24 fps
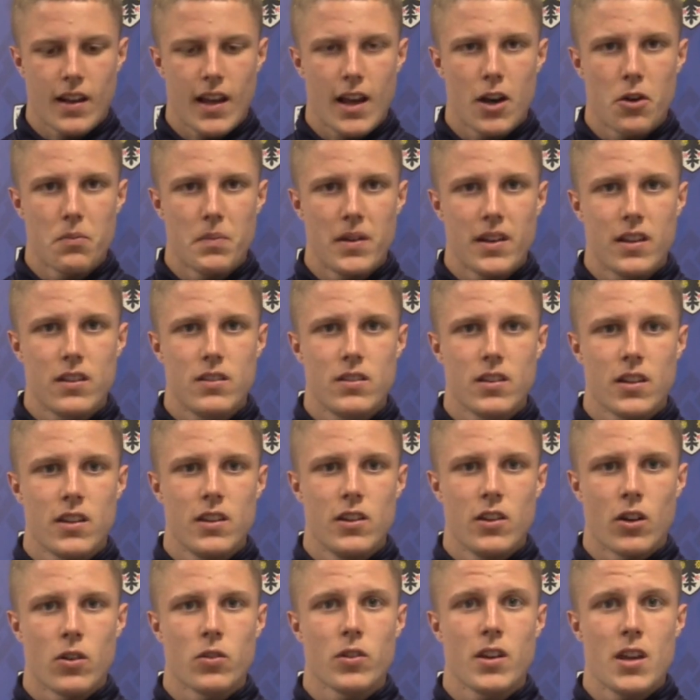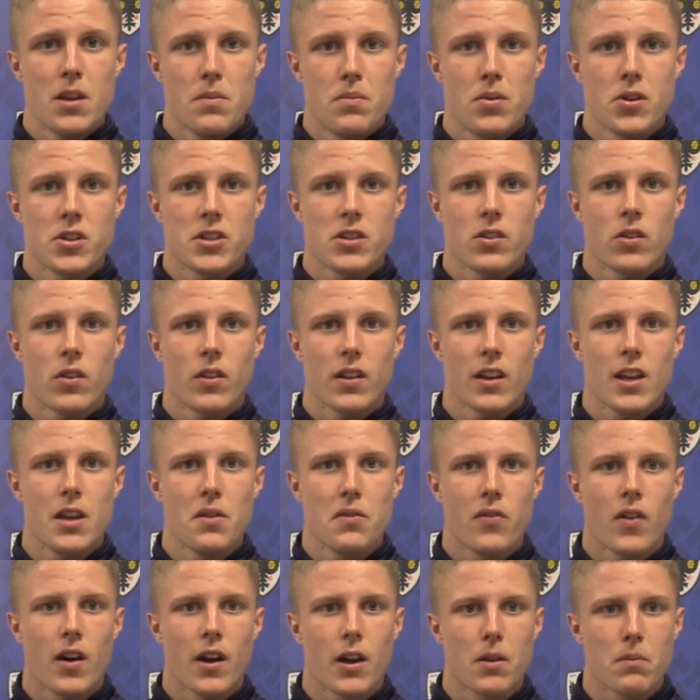help me to, you know, keep pushing on and
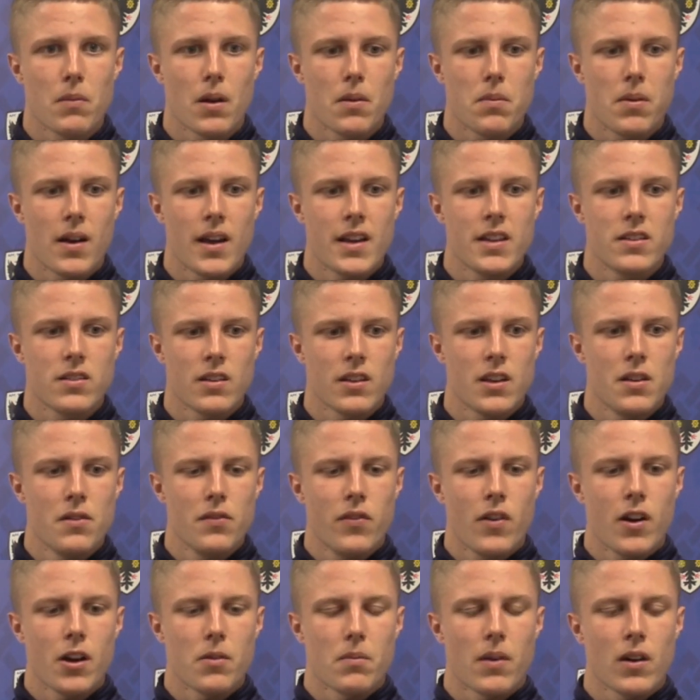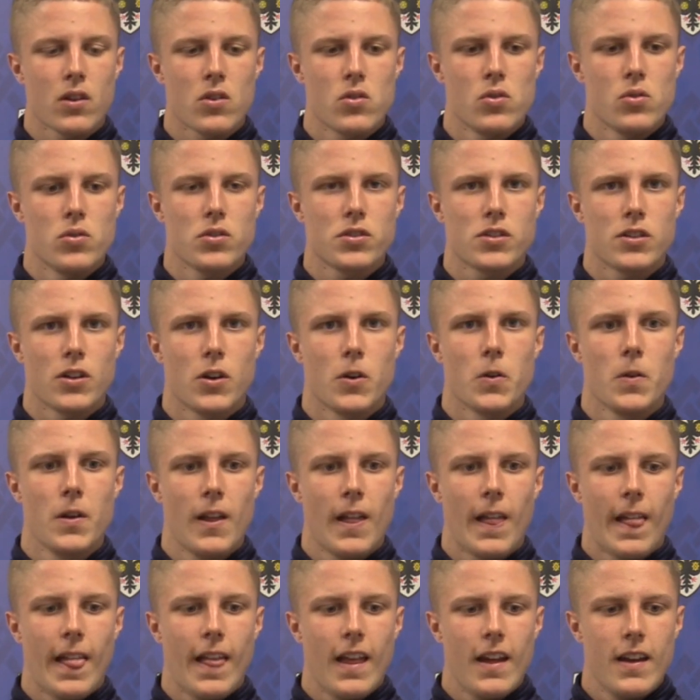keep fighting my place and keep fighting my cause. So,
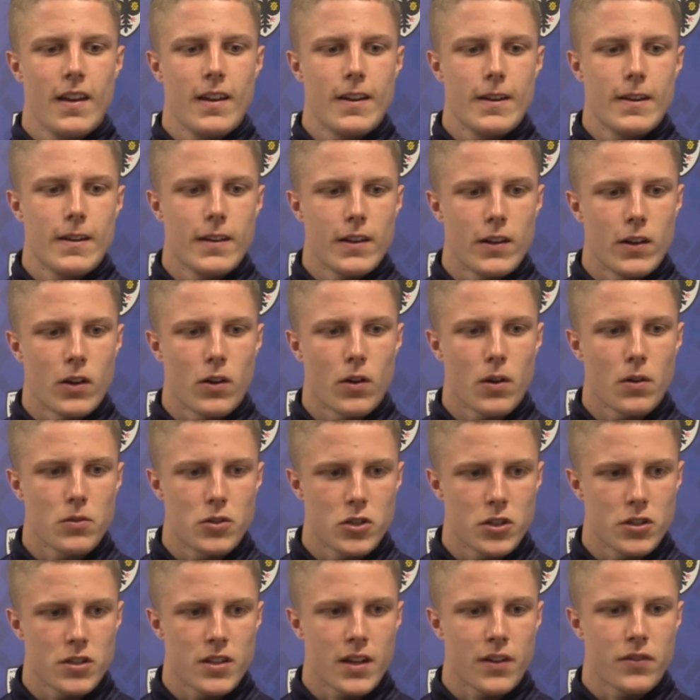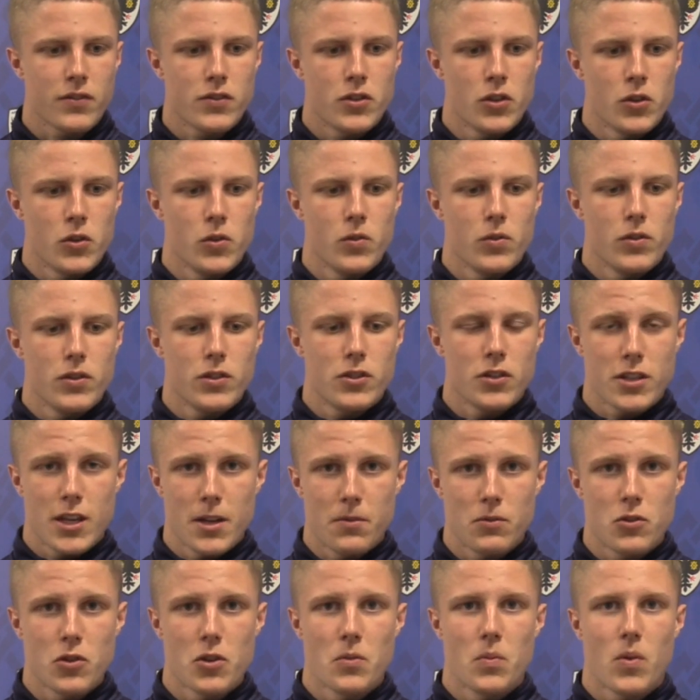you know, I just have to just
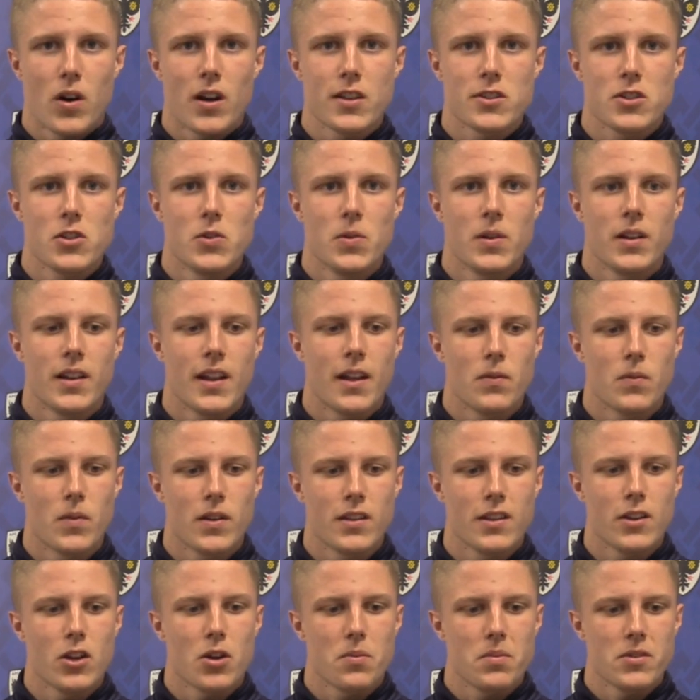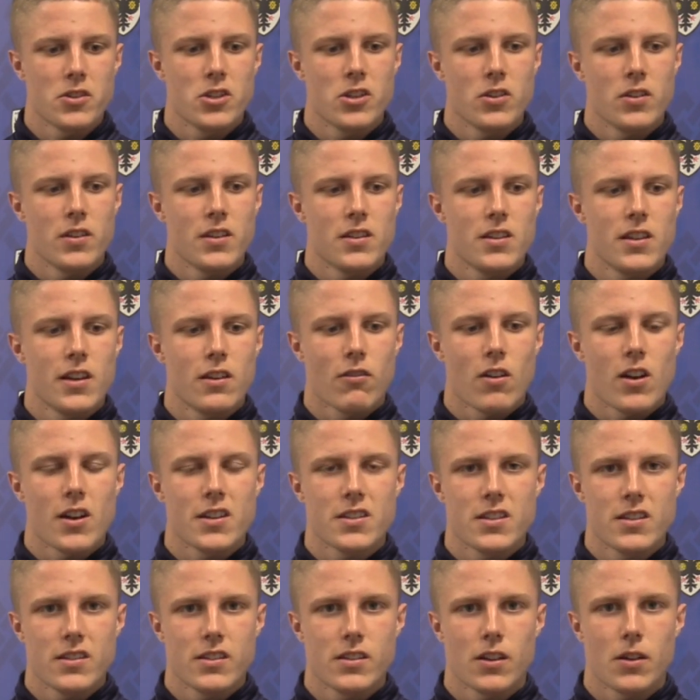keep doing what I do, and then when the opportunity
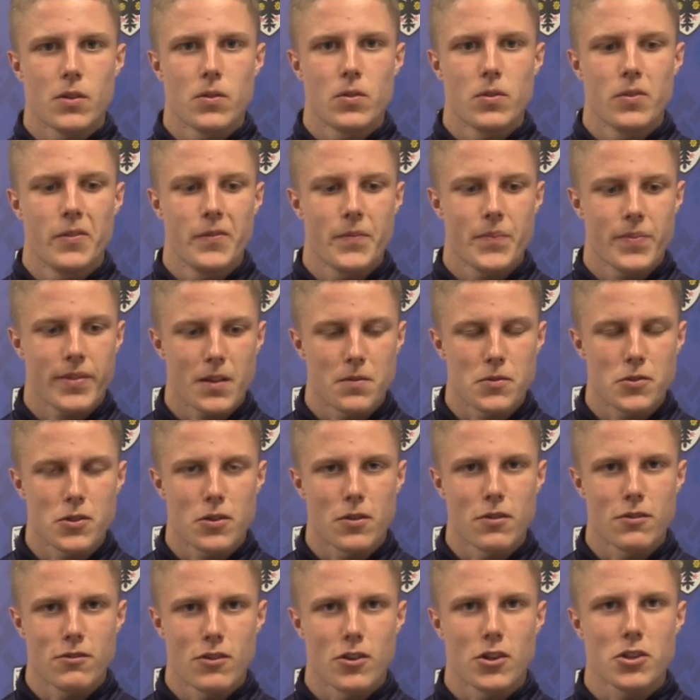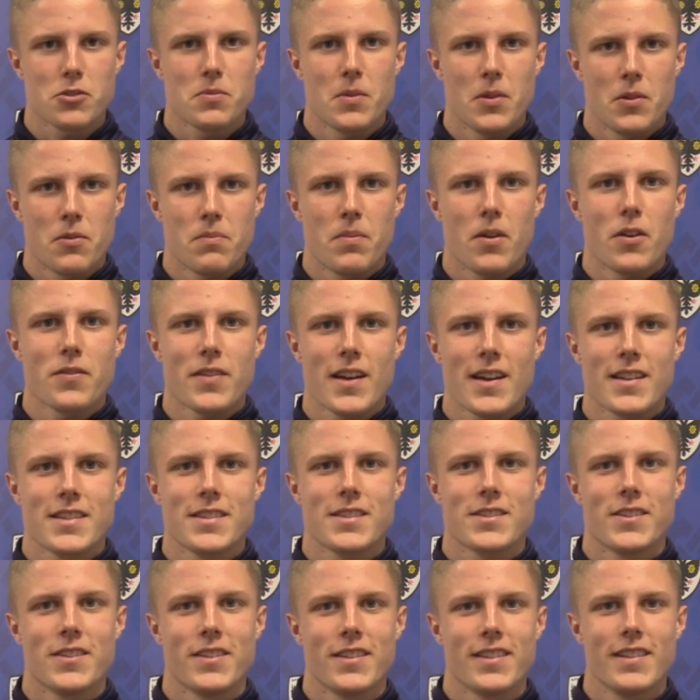arises, I'm sure I'll grasp it with both
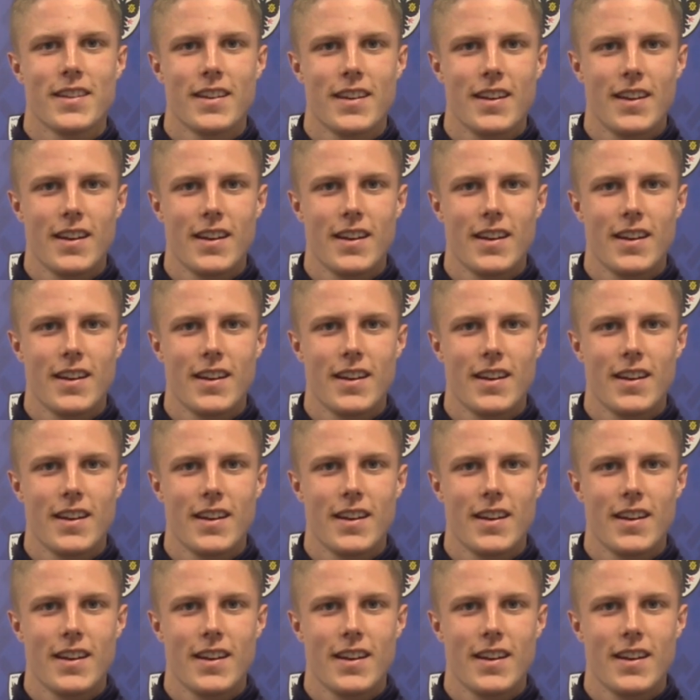hands and